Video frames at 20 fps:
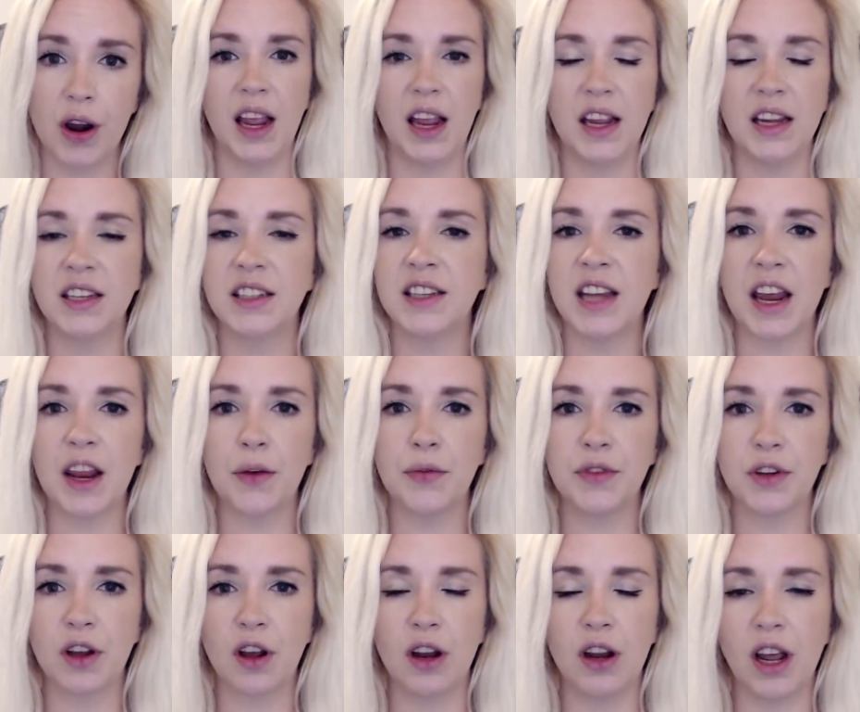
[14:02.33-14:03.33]
instead of
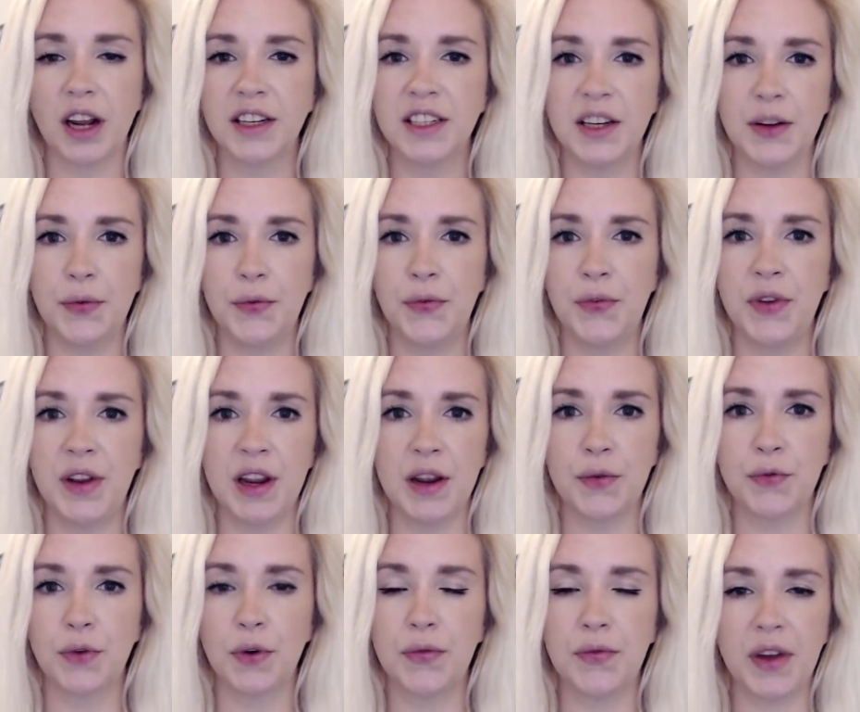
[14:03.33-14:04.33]
the collective fear
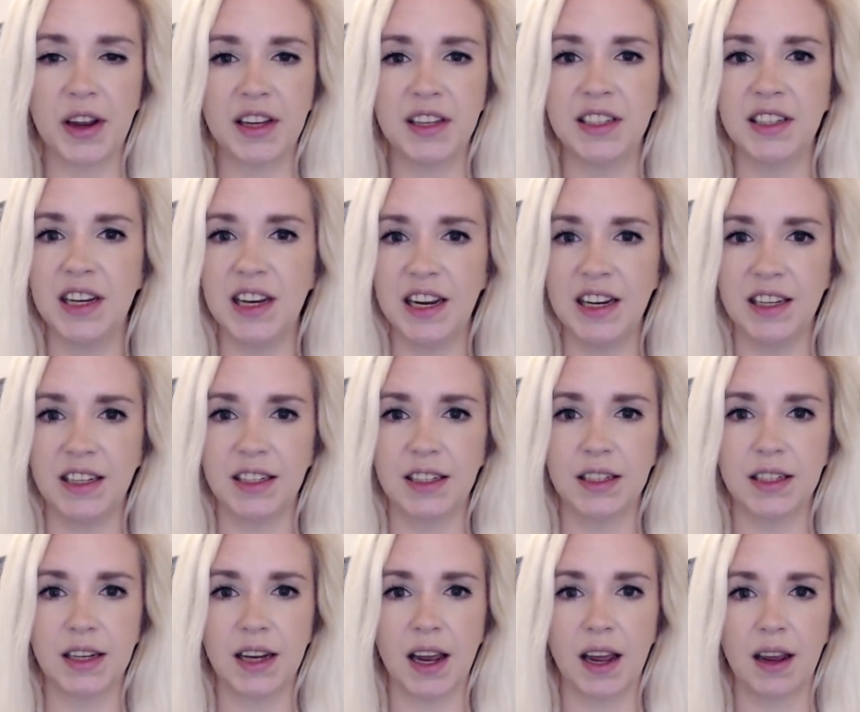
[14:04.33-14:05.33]
for
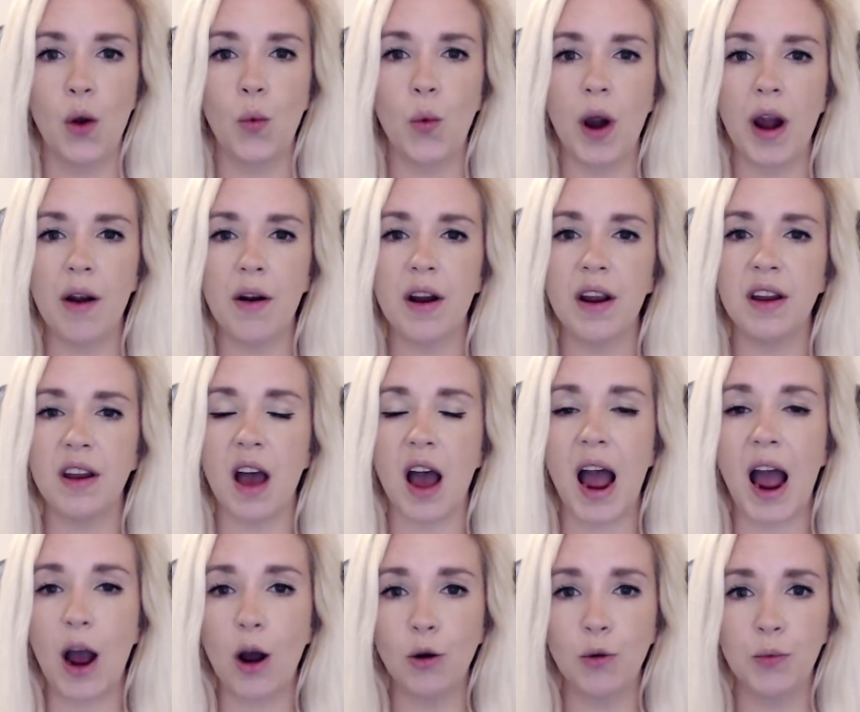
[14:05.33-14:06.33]
vaccines, where an
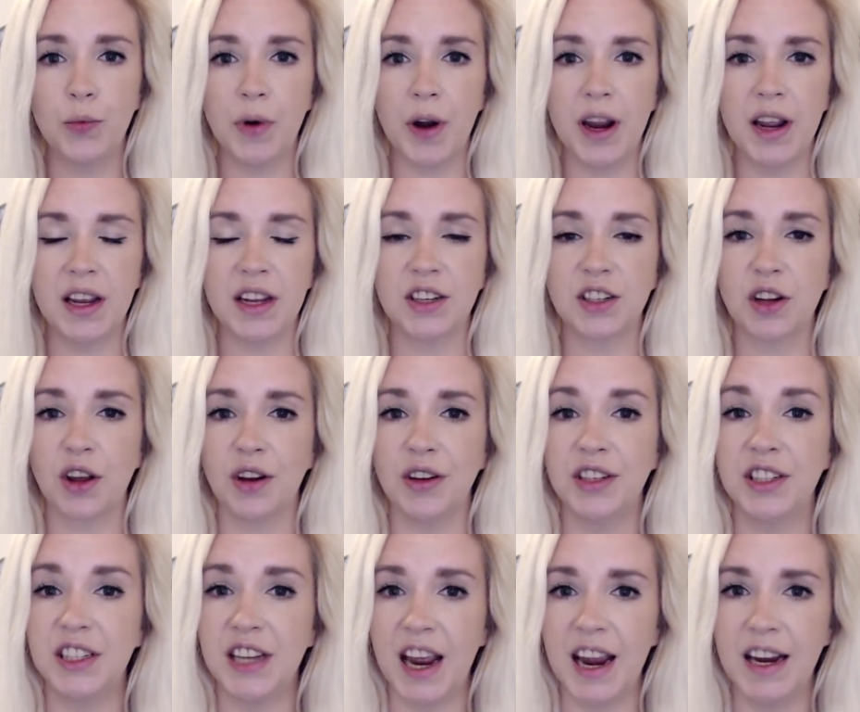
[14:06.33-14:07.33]
outbreak is
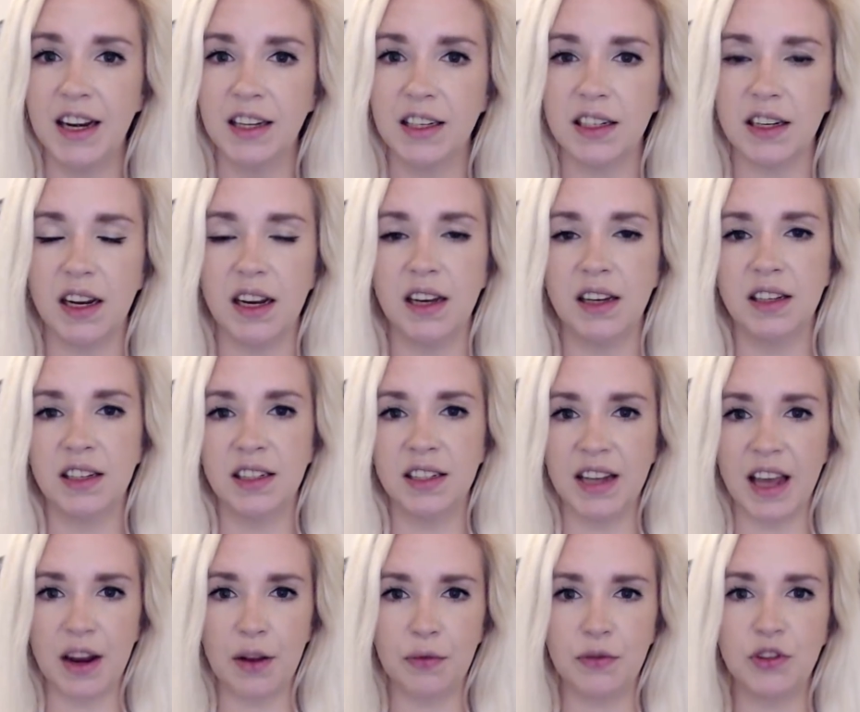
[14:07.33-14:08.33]
contained
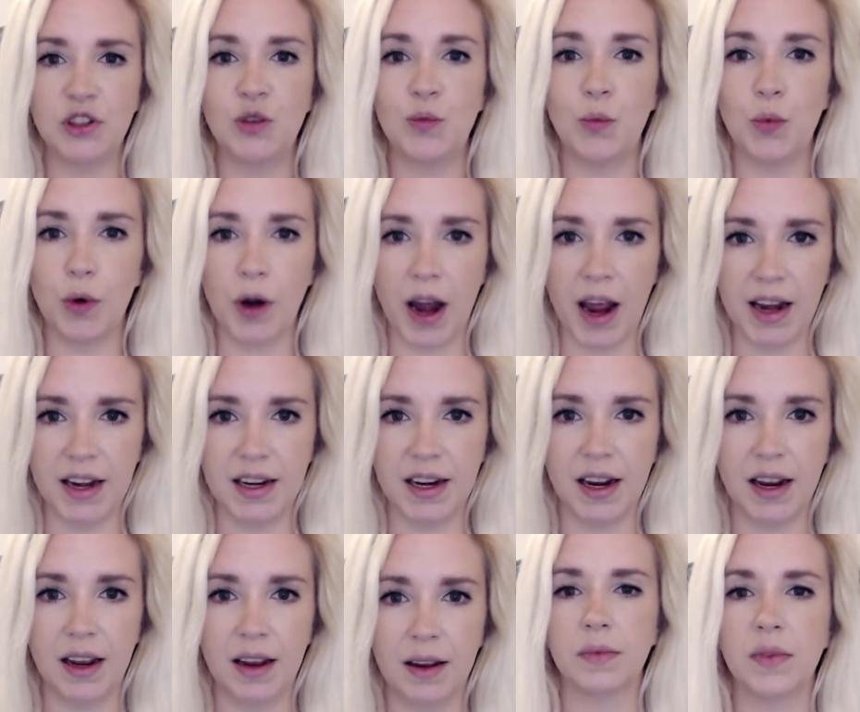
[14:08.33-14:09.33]
instead of spread.
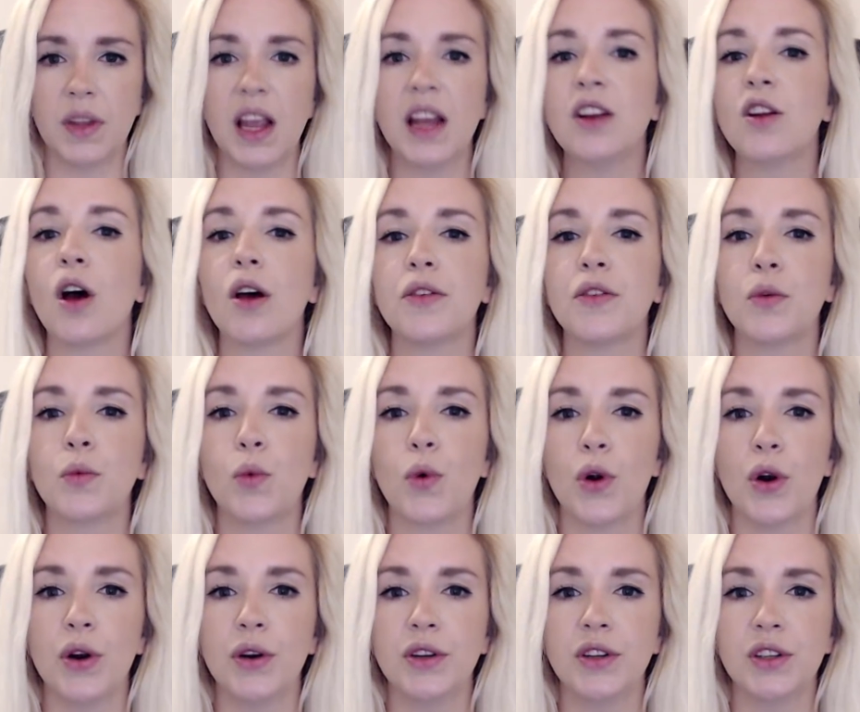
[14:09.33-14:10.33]
In other
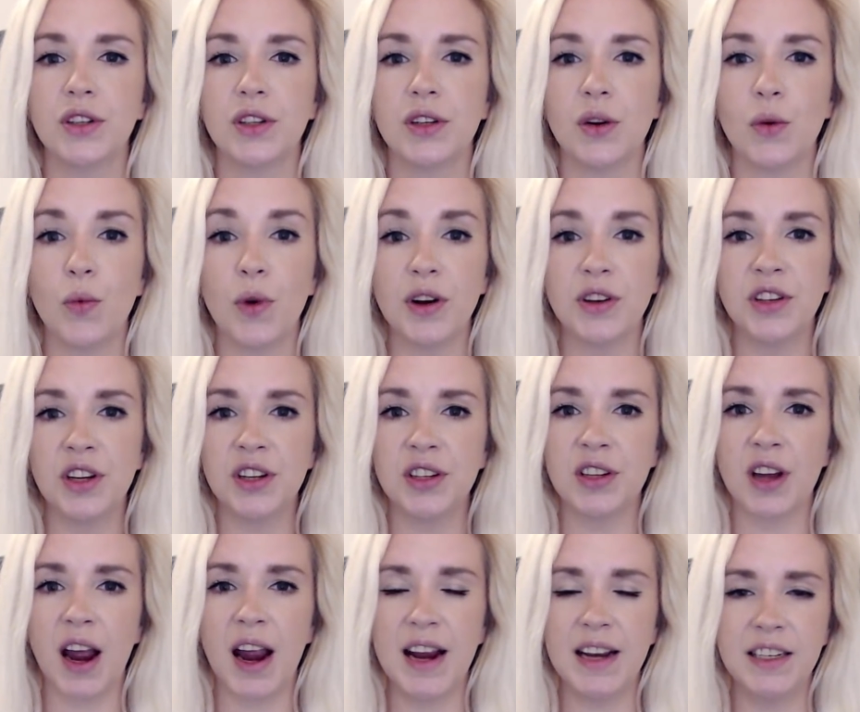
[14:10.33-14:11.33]
words, where
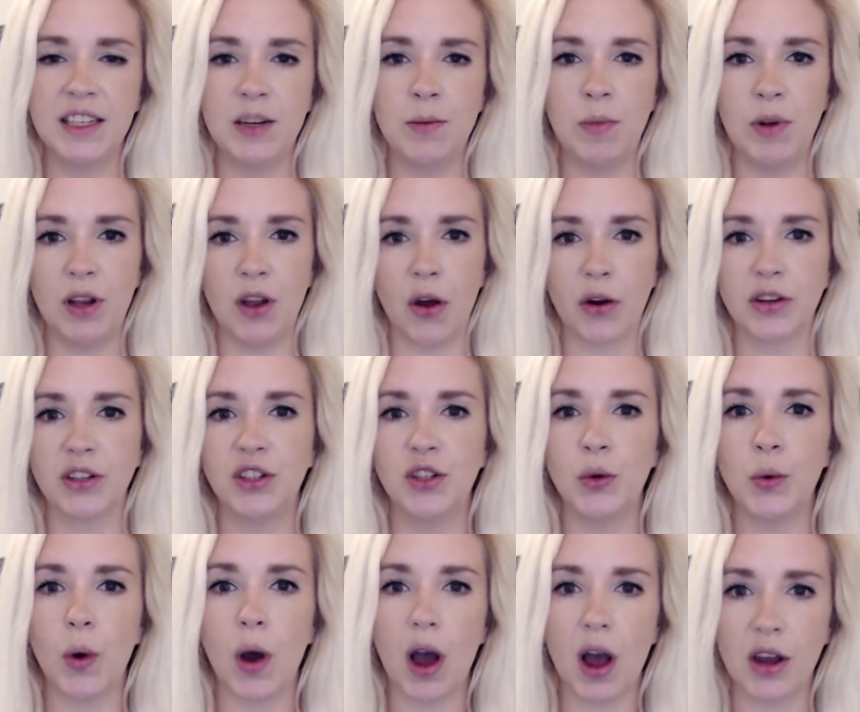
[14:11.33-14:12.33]
society belongs
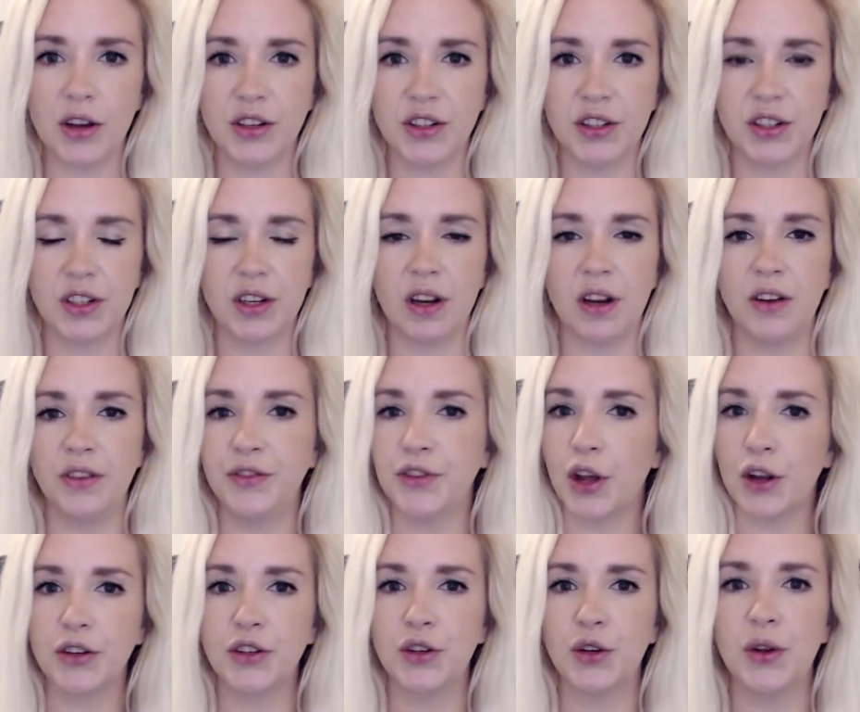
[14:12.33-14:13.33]
to us,
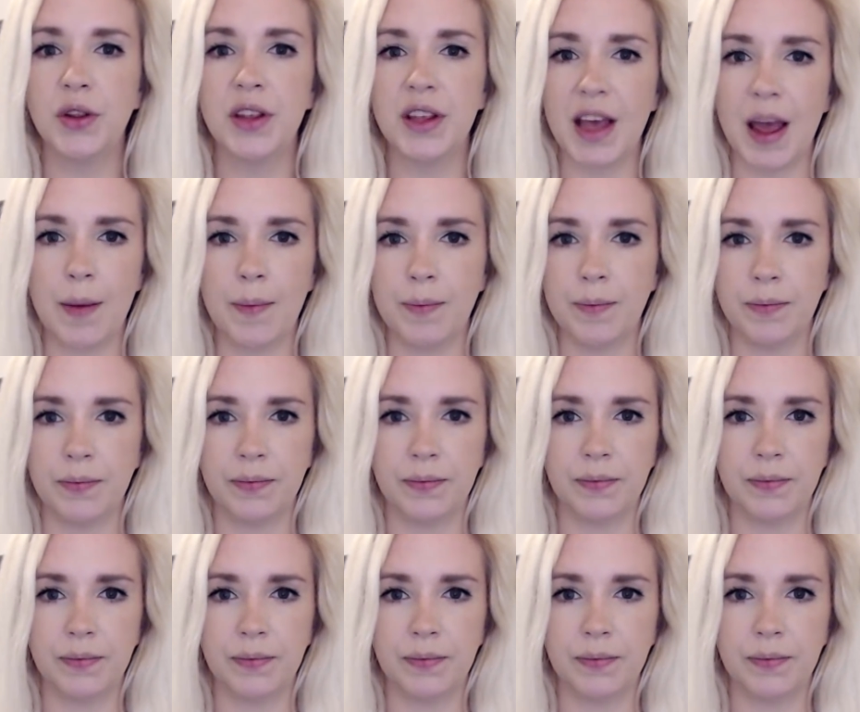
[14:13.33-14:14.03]
not to them.